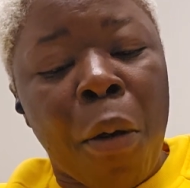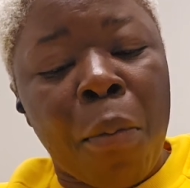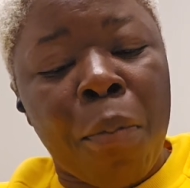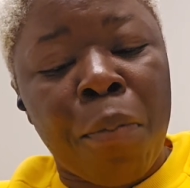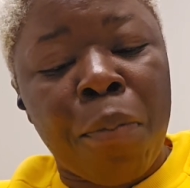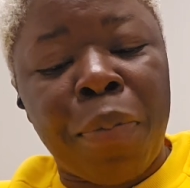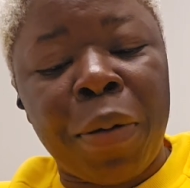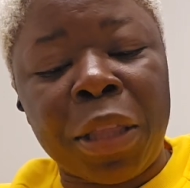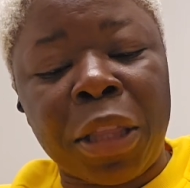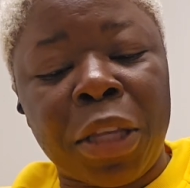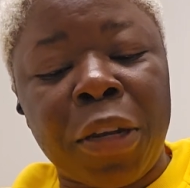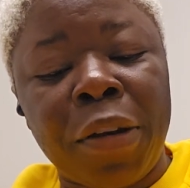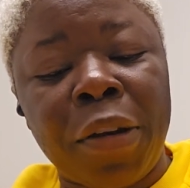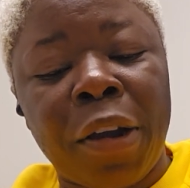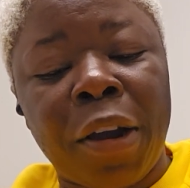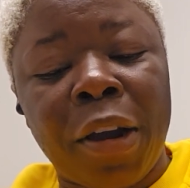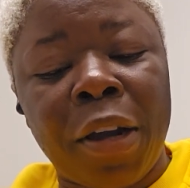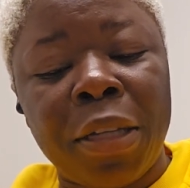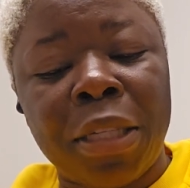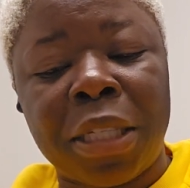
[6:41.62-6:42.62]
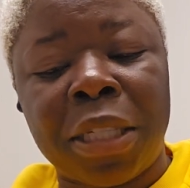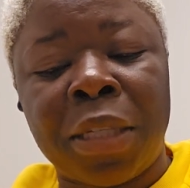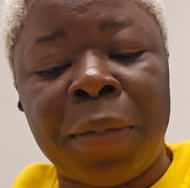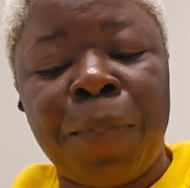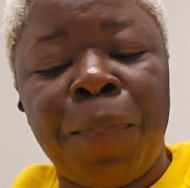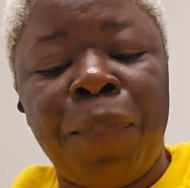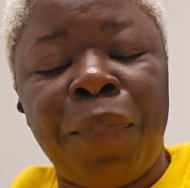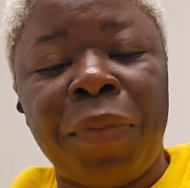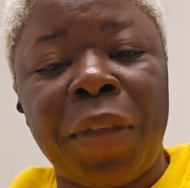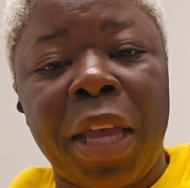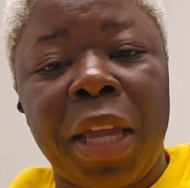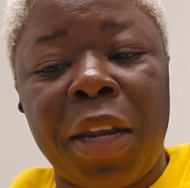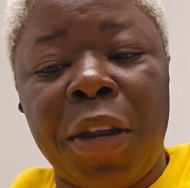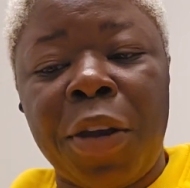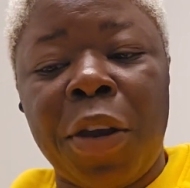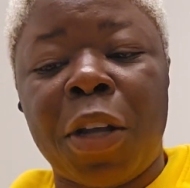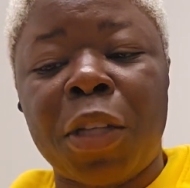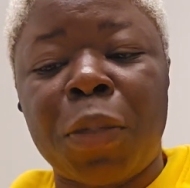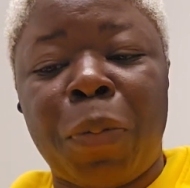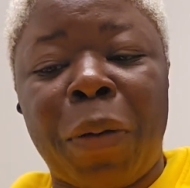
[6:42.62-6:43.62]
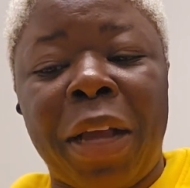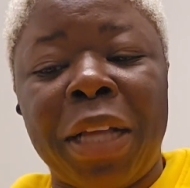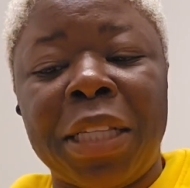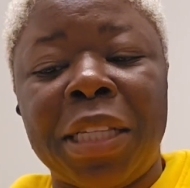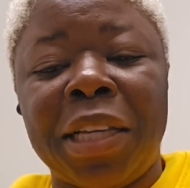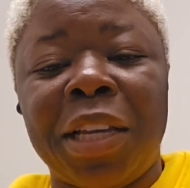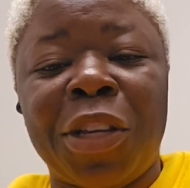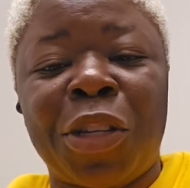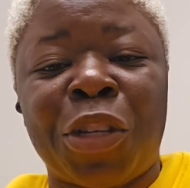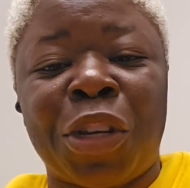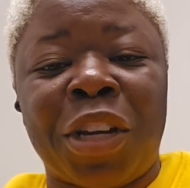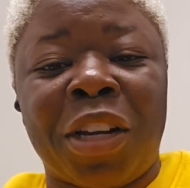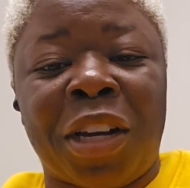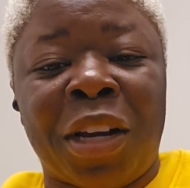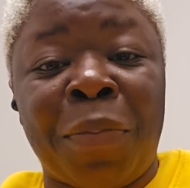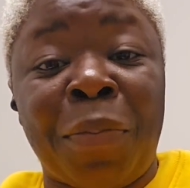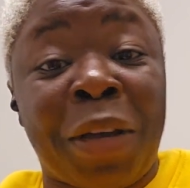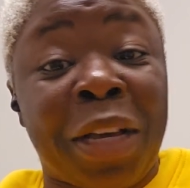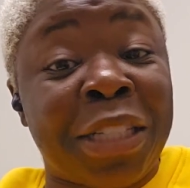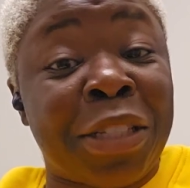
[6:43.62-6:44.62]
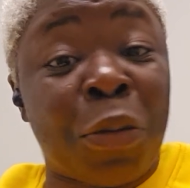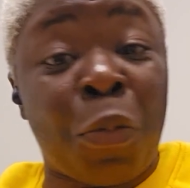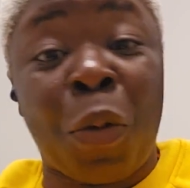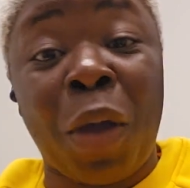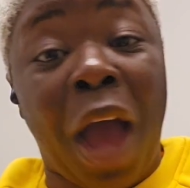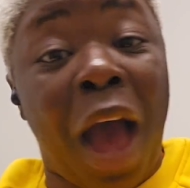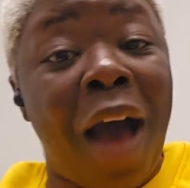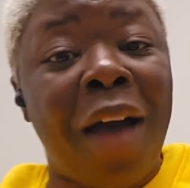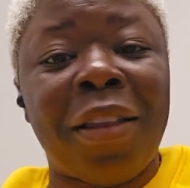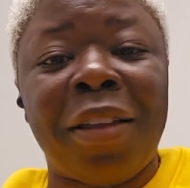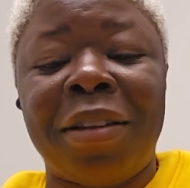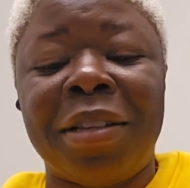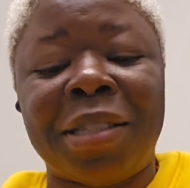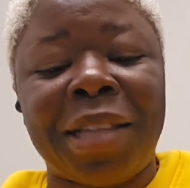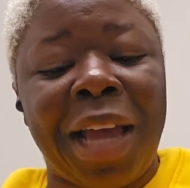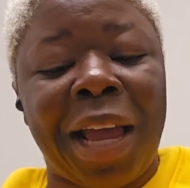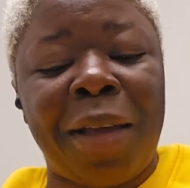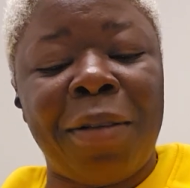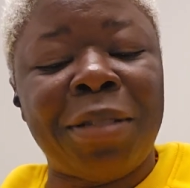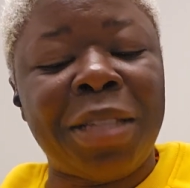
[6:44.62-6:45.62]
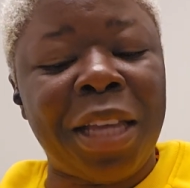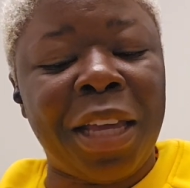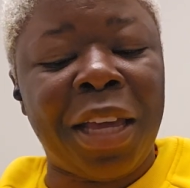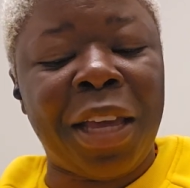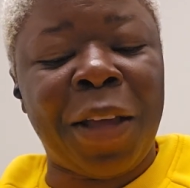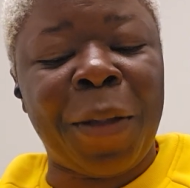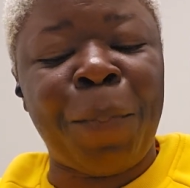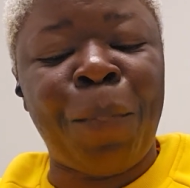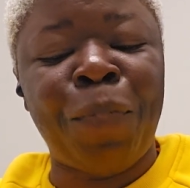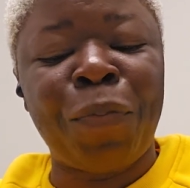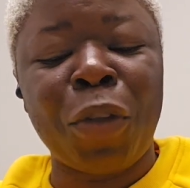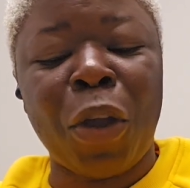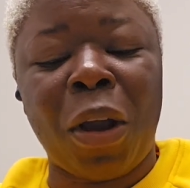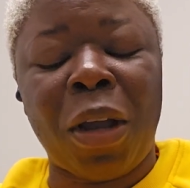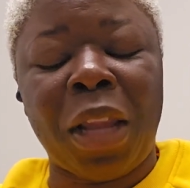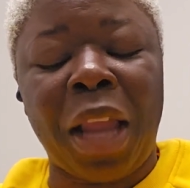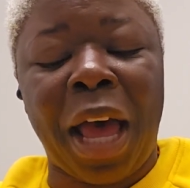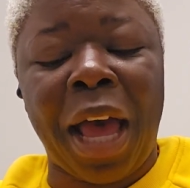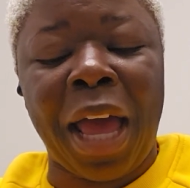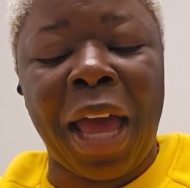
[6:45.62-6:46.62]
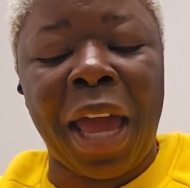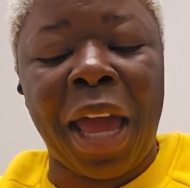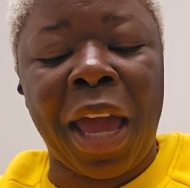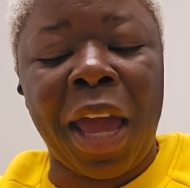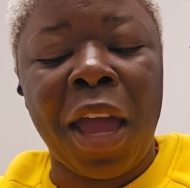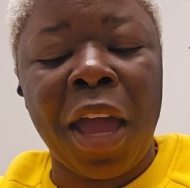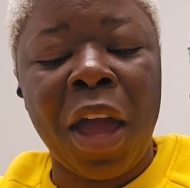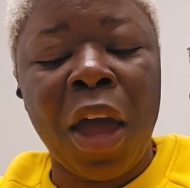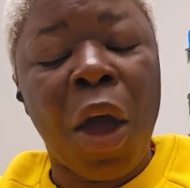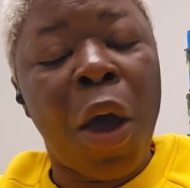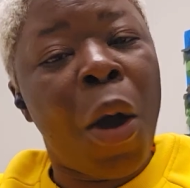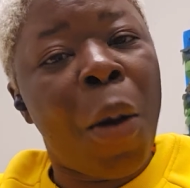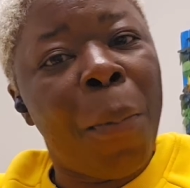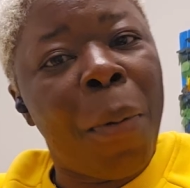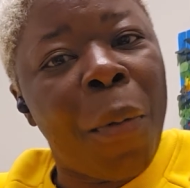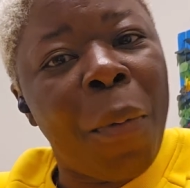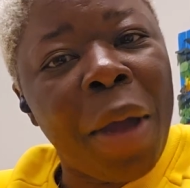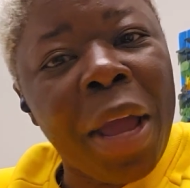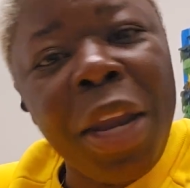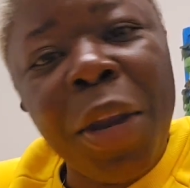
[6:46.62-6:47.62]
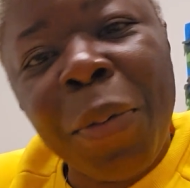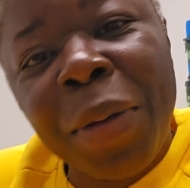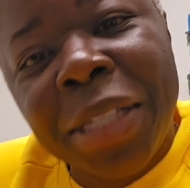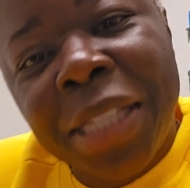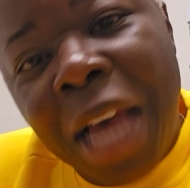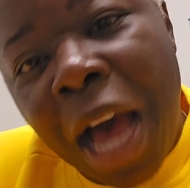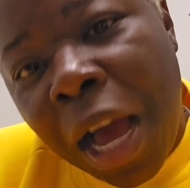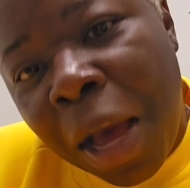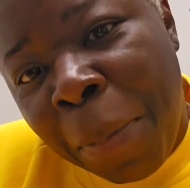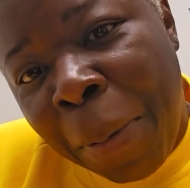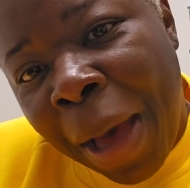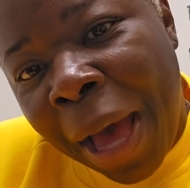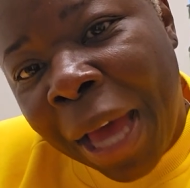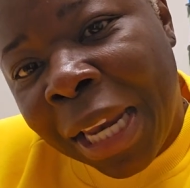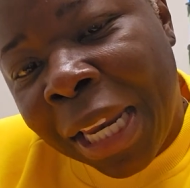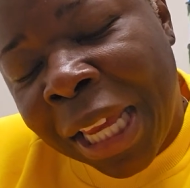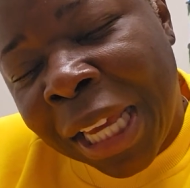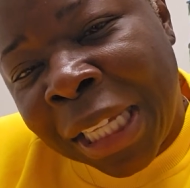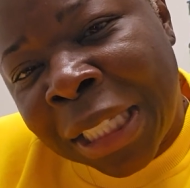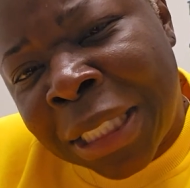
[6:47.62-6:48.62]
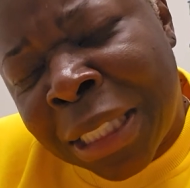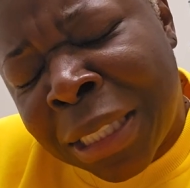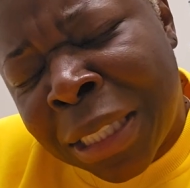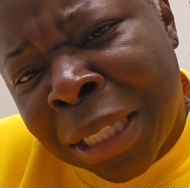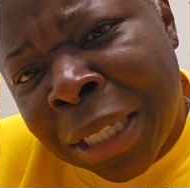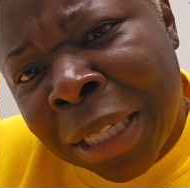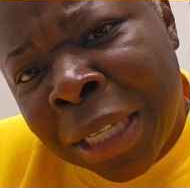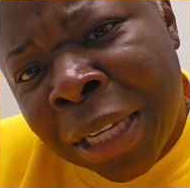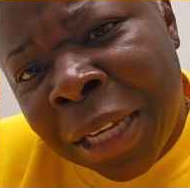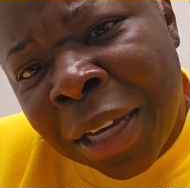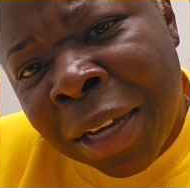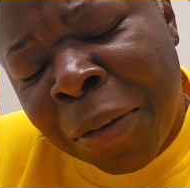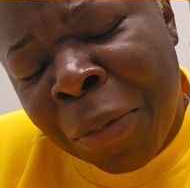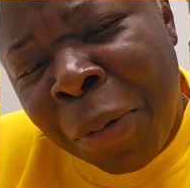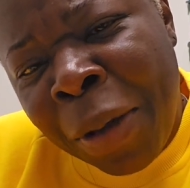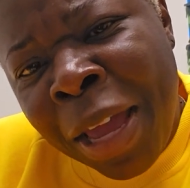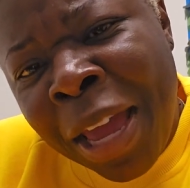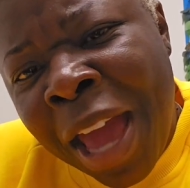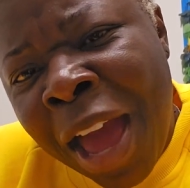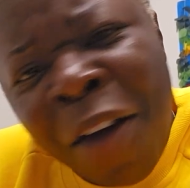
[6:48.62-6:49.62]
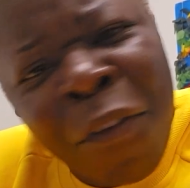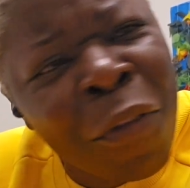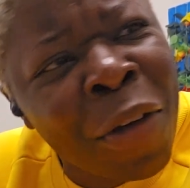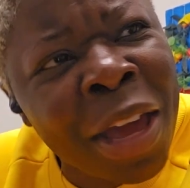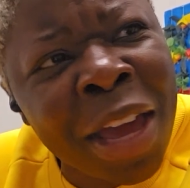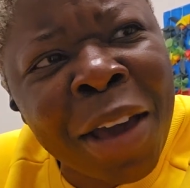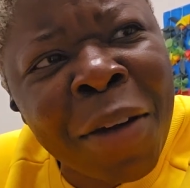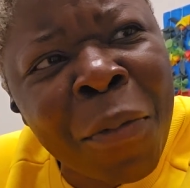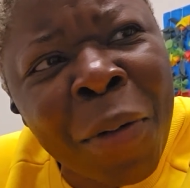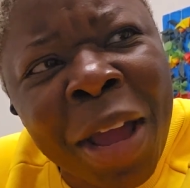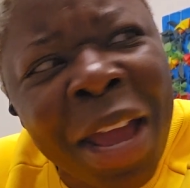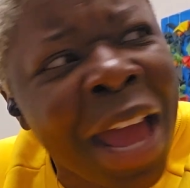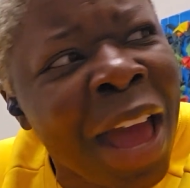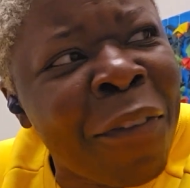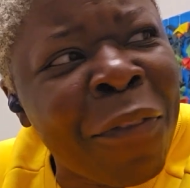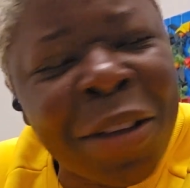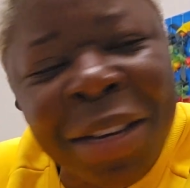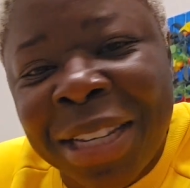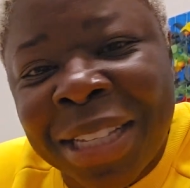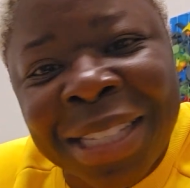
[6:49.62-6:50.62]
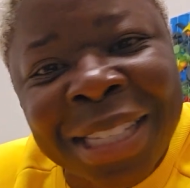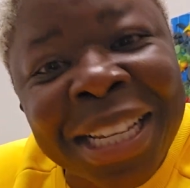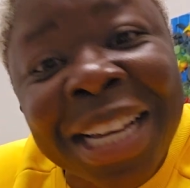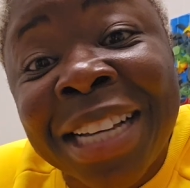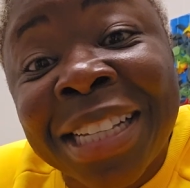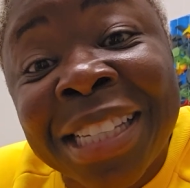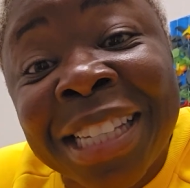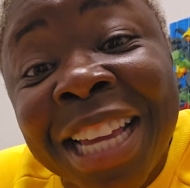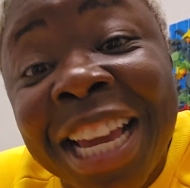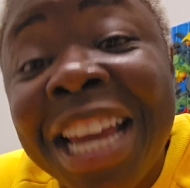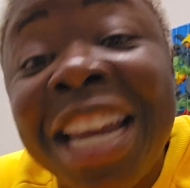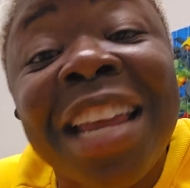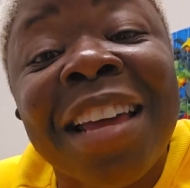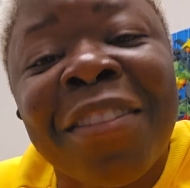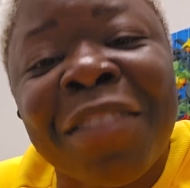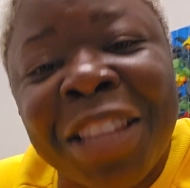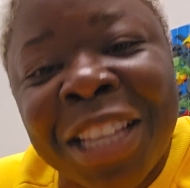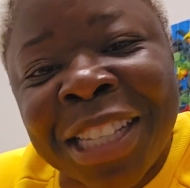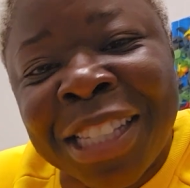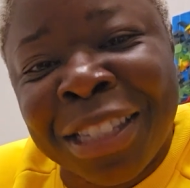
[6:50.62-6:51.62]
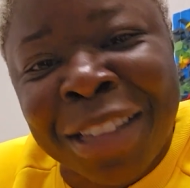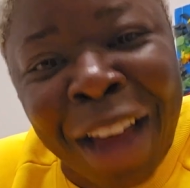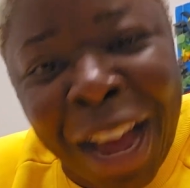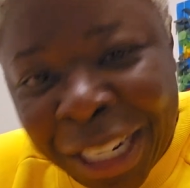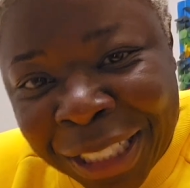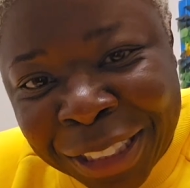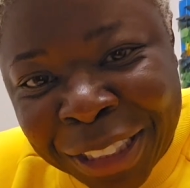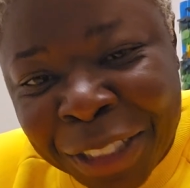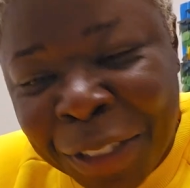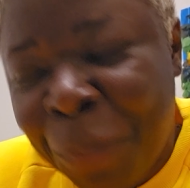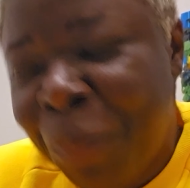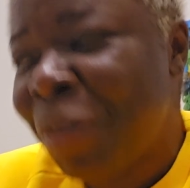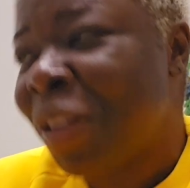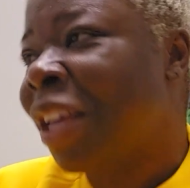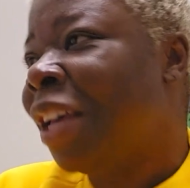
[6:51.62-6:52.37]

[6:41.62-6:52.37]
But the nurse and the nurse practitioner, because we all on the same team, are like, but when do we talk about this? Where have we discussed any of this, doctor?